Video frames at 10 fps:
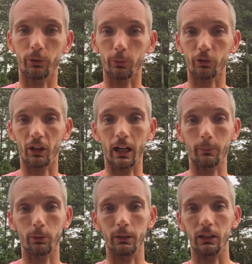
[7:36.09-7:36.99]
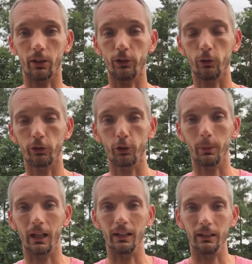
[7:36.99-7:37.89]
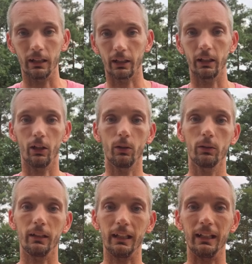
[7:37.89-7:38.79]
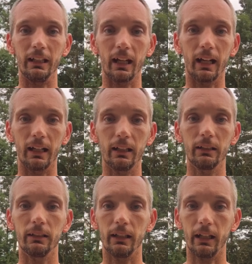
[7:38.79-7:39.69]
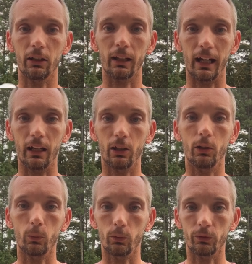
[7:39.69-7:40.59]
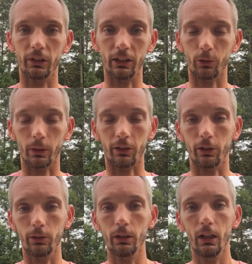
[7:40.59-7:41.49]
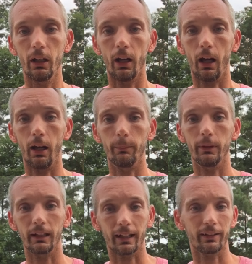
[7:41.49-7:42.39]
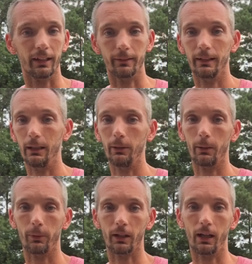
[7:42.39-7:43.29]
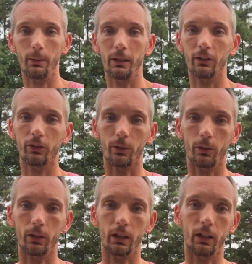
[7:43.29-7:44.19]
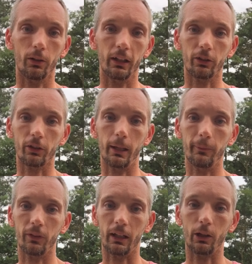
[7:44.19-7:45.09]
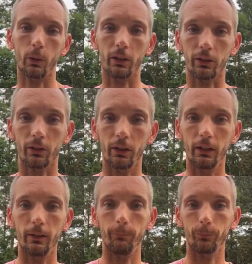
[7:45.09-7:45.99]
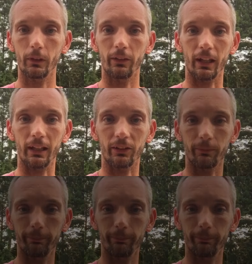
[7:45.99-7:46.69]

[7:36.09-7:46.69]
Subscribe to me on YouTube at Neilio, Neilio 1022. And like I said, hit me up in the comments or on Instagram if you got any questions. Thanks.